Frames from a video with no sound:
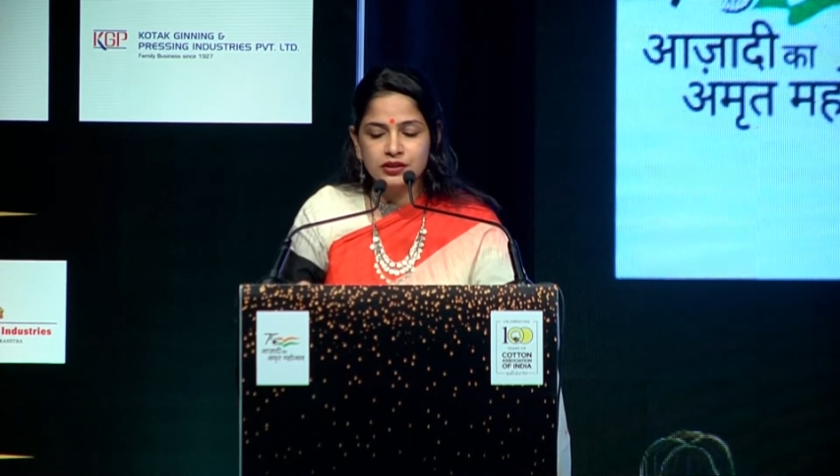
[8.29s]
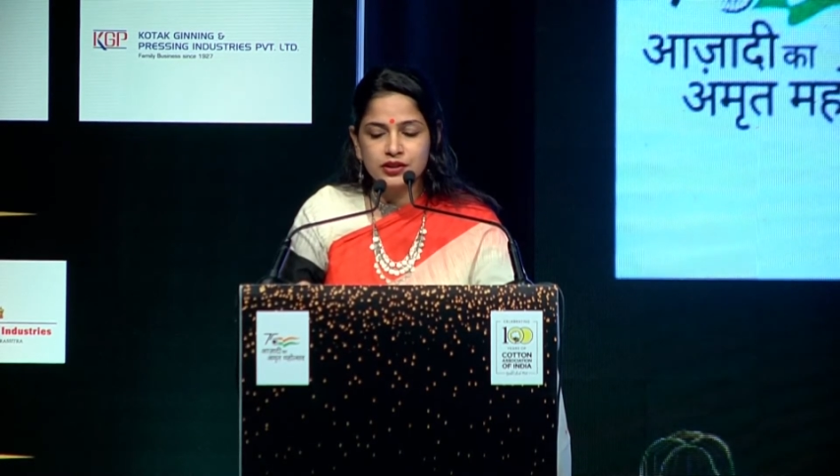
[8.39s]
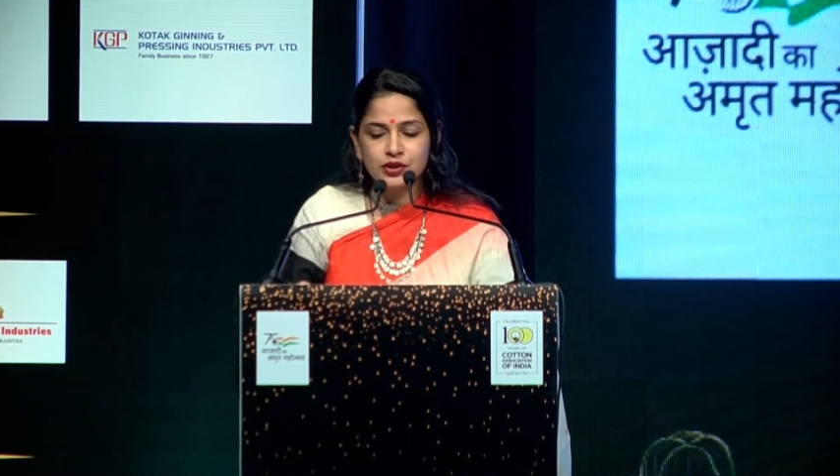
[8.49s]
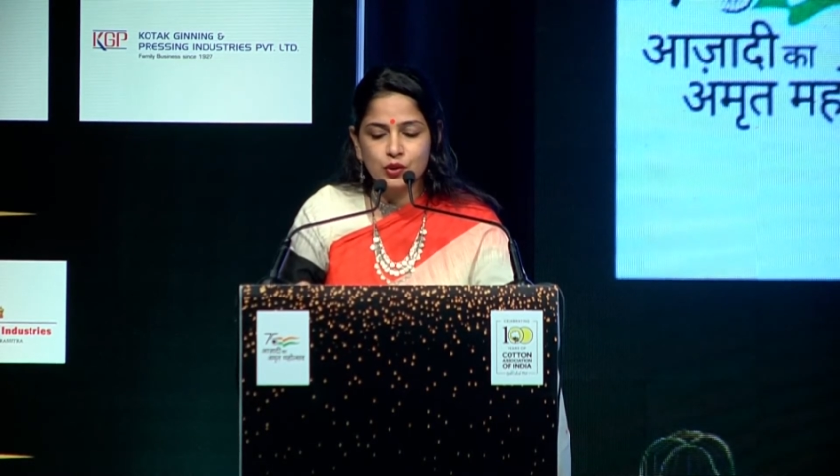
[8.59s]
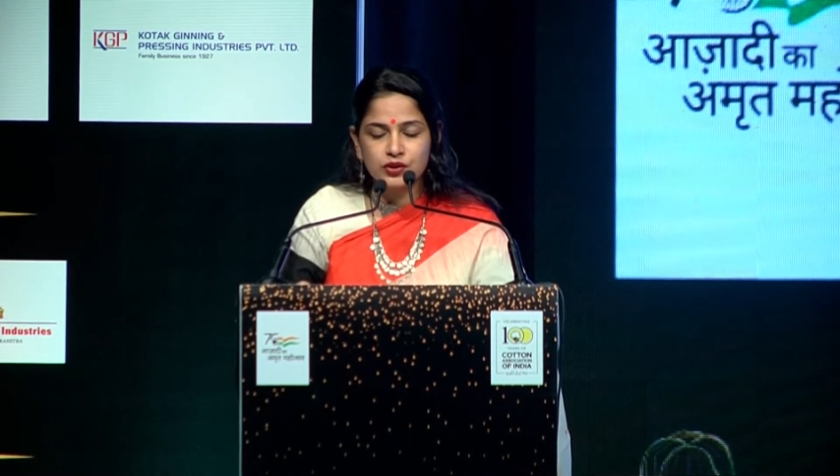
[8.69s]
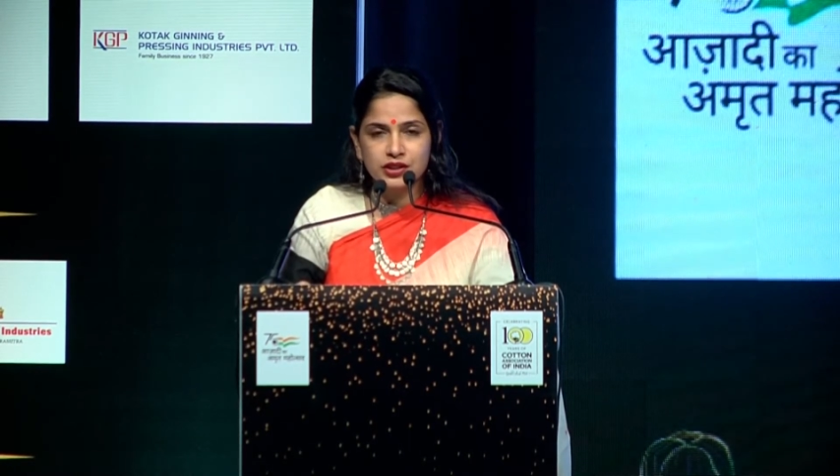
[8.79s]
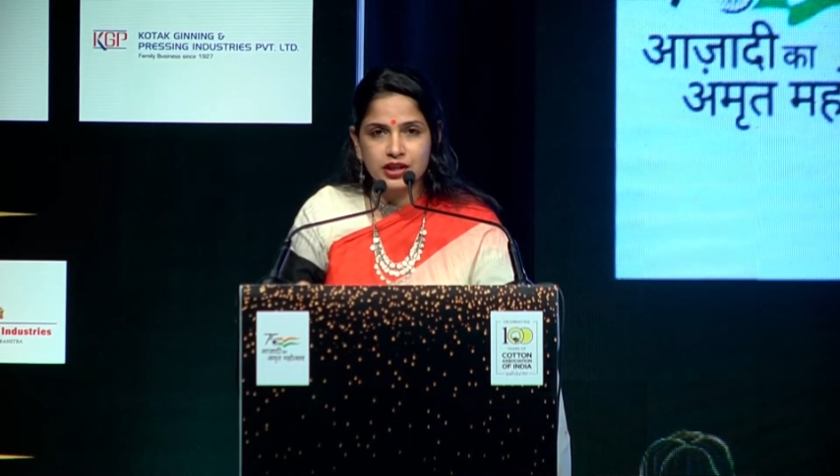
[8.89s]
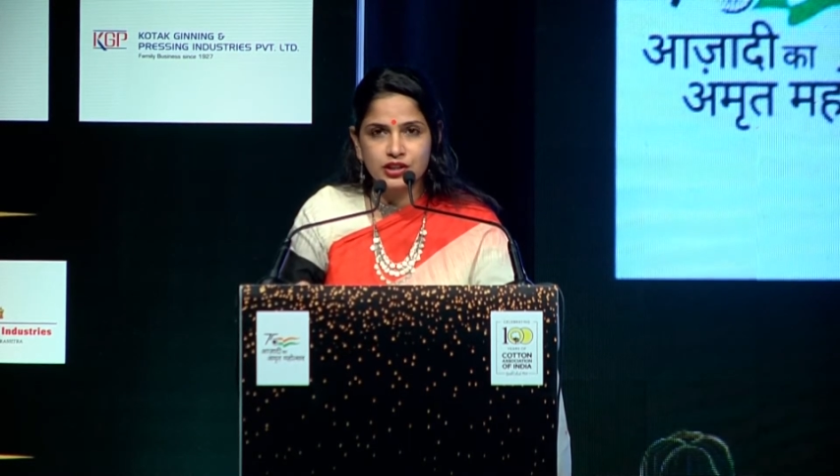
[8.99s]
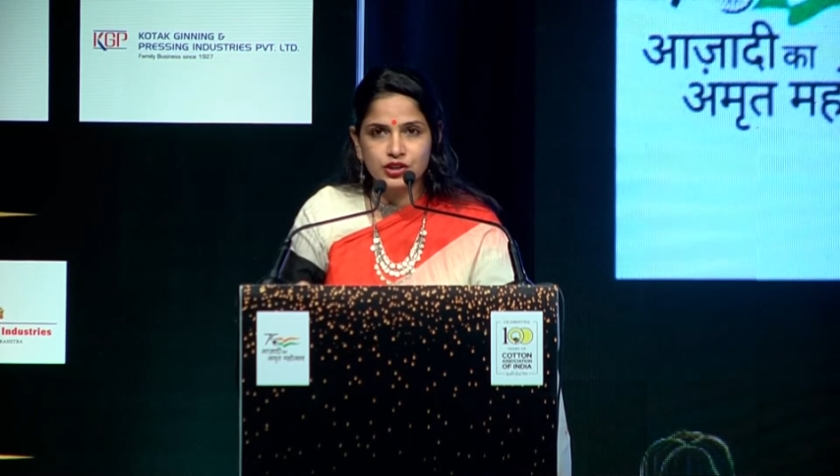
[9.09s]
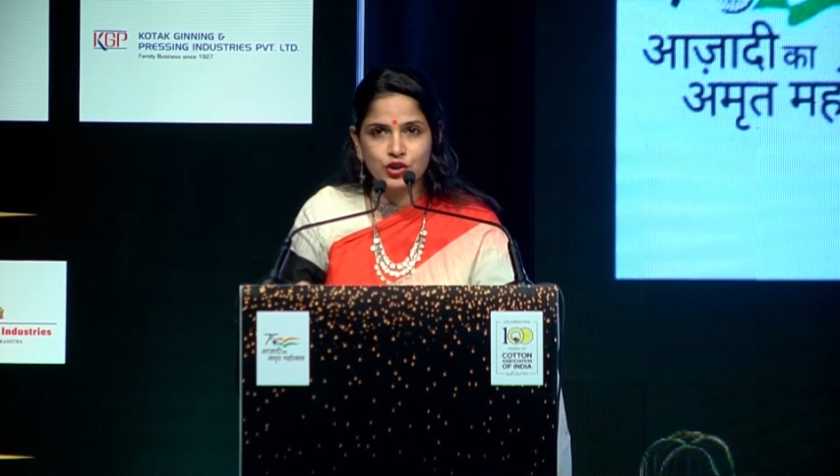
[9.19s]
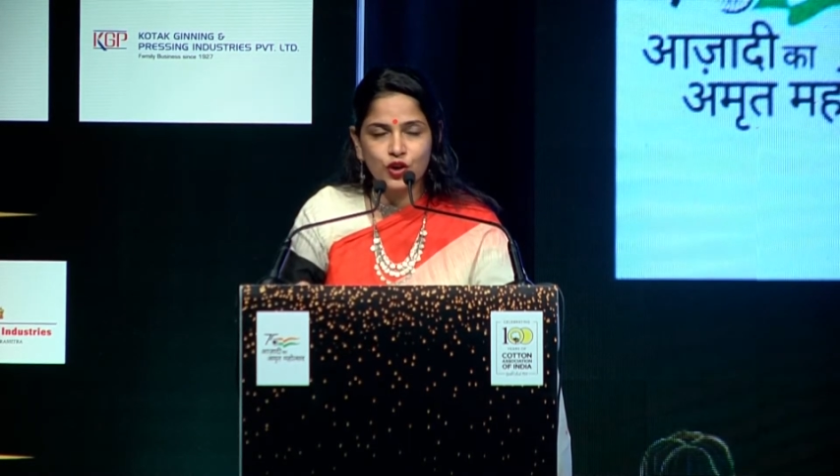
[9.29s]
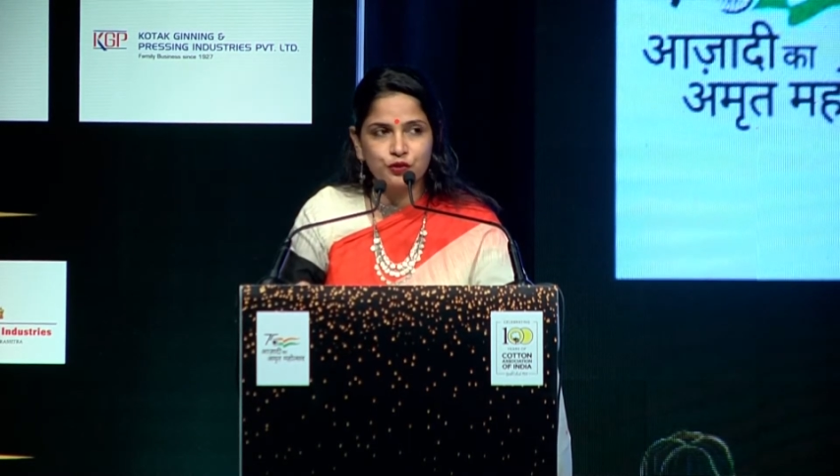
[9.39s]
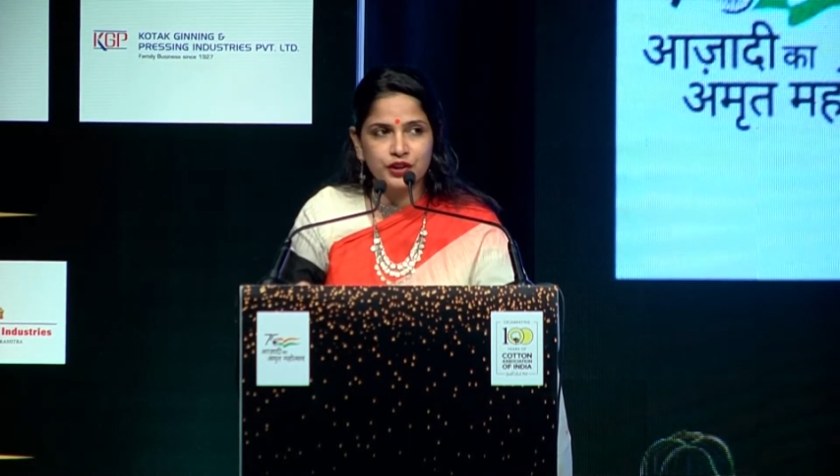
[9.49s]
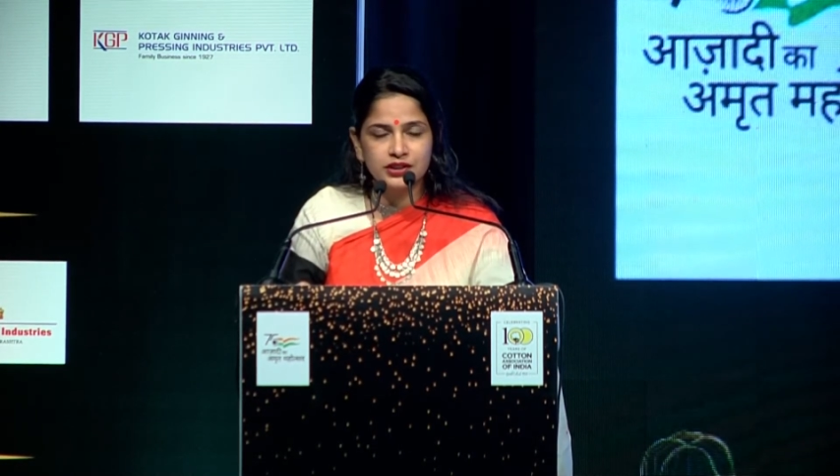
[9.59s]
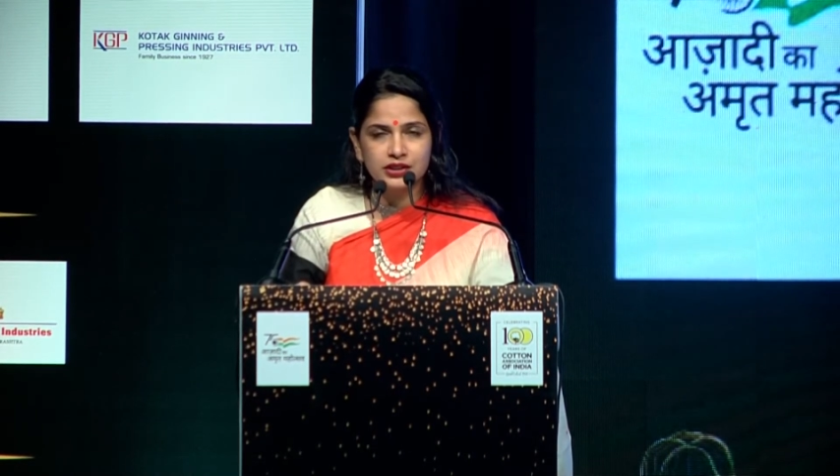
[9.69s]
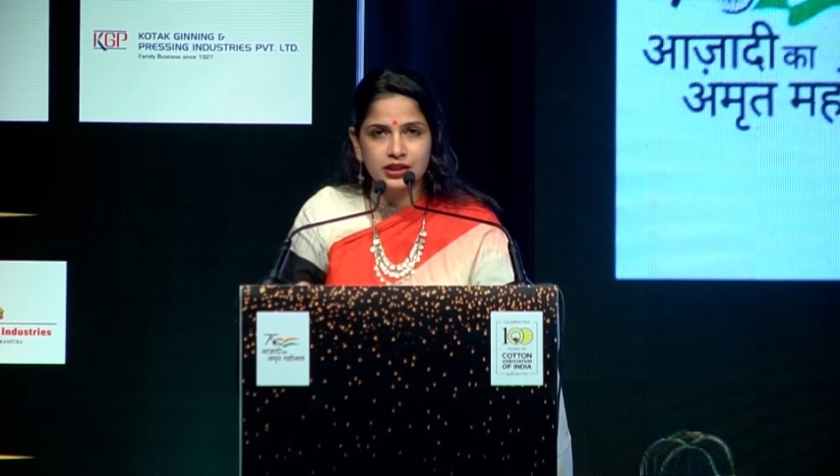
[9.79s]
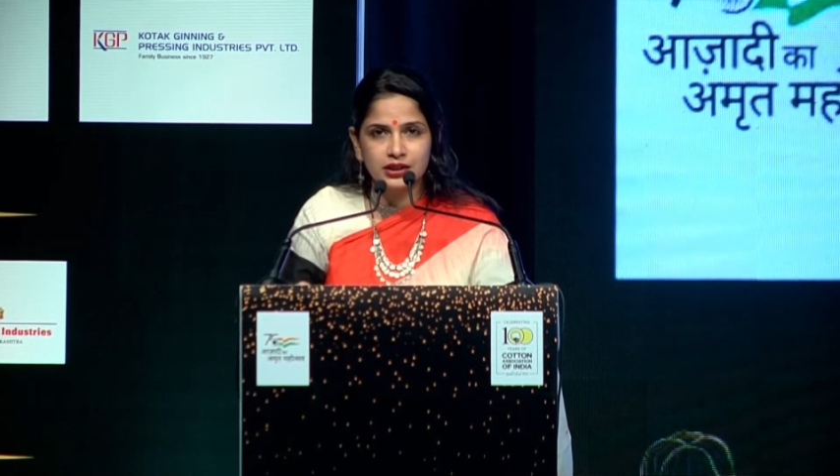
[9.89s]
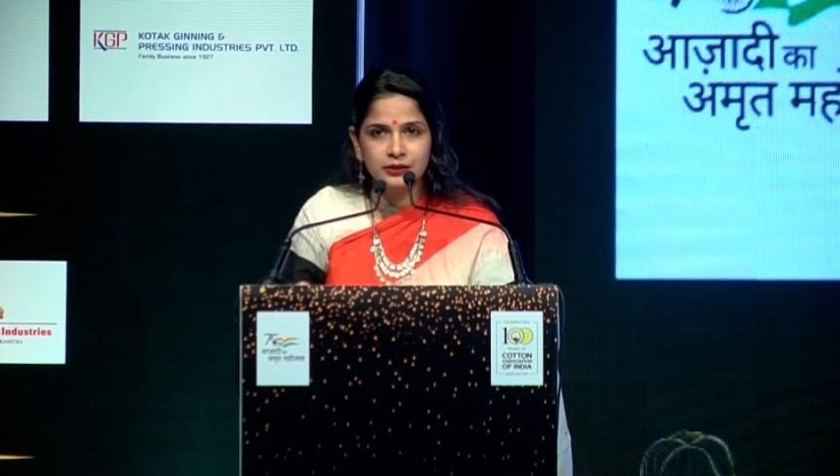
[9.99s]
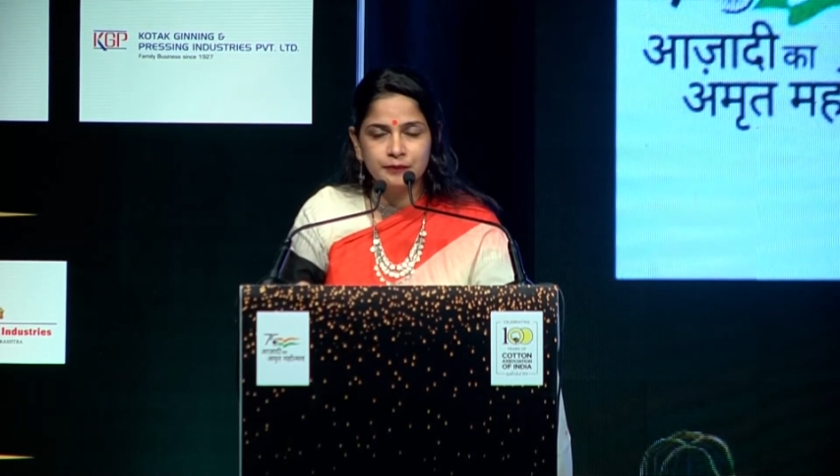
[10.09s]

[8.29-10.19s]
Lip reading: Association of India,